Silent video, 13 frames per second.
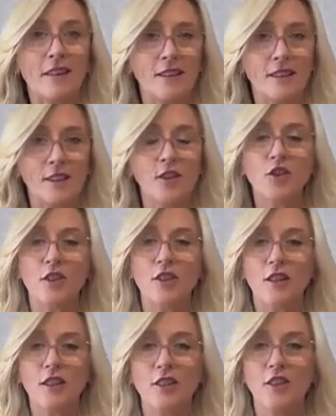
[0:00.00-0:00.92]
that
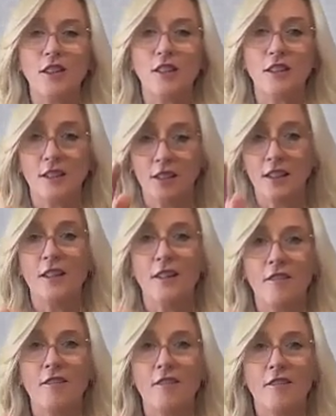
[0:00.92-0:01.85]
decision. I just,
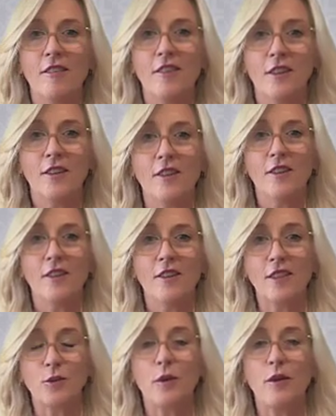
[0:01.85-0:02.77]

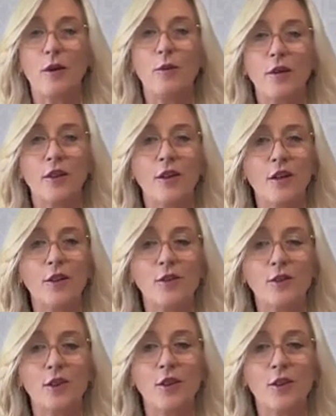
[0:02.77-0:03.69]
that's where I want to
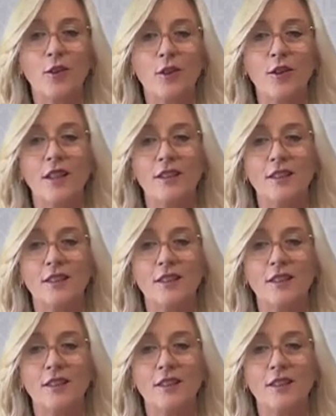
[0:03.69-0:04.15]
go. So